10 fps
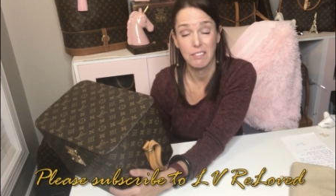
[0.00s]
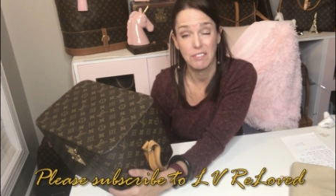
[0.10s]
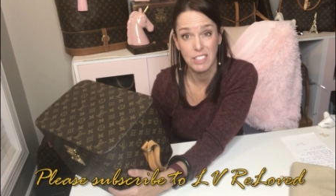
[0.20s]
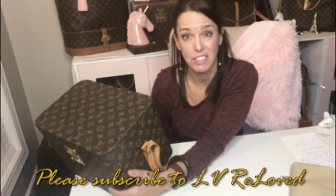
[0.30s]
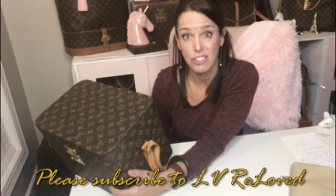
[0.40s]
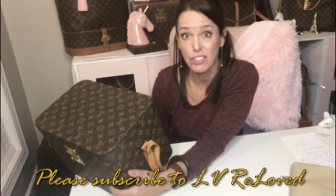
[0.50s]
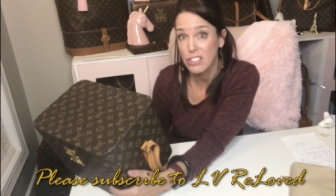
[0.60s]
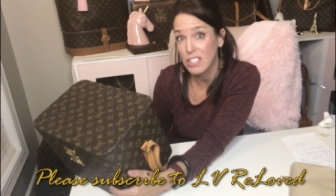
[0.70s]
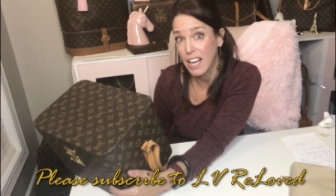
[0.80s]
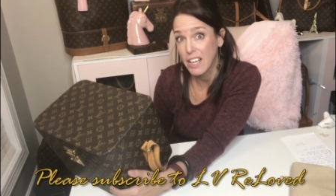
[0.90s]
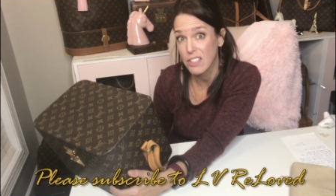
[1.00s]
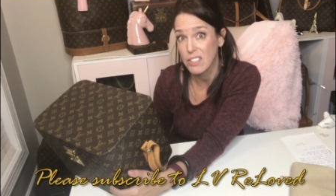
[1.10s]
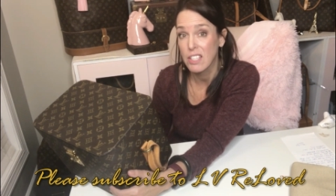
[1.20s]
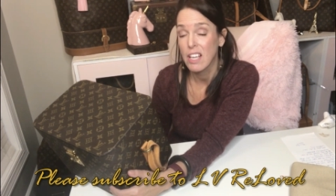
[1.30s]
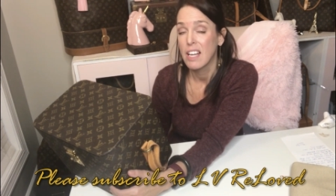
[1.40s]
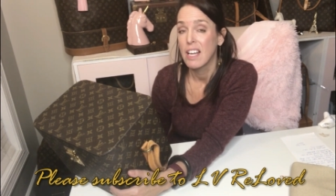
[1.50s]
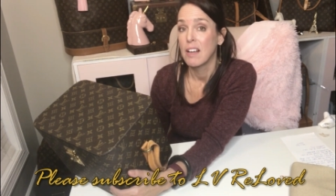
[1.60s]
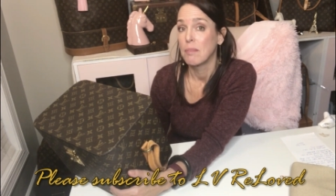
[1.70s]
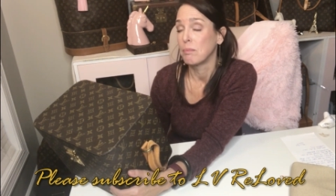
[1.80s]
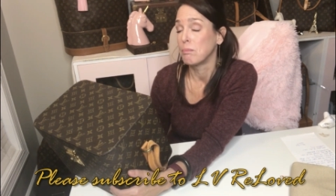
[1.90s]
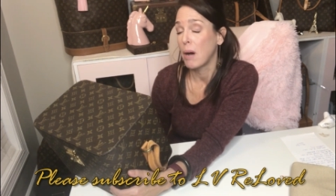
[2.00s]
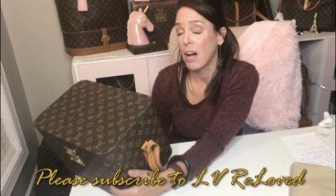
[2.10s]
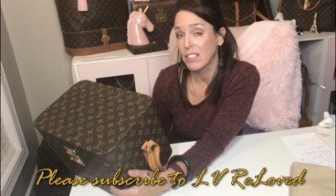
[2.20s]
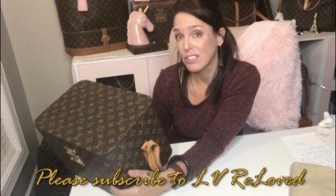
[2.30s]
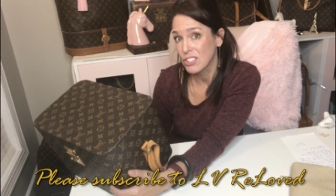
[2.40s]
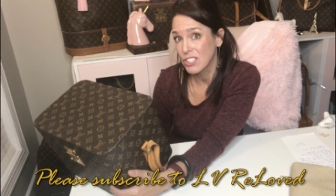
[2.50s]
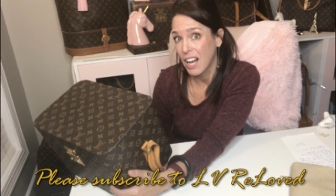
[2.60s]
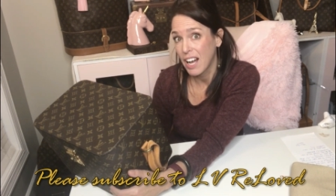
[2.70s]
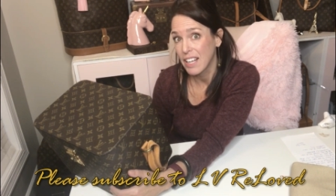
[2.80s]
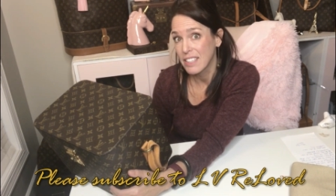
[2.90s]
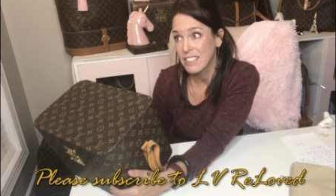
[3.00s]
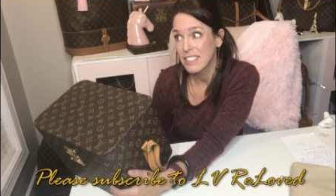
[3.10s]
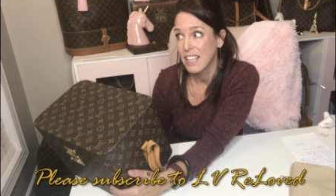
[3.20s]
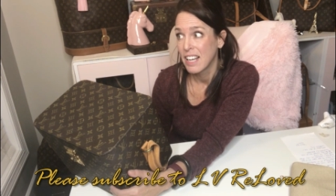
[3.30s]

vintage styles, model shots,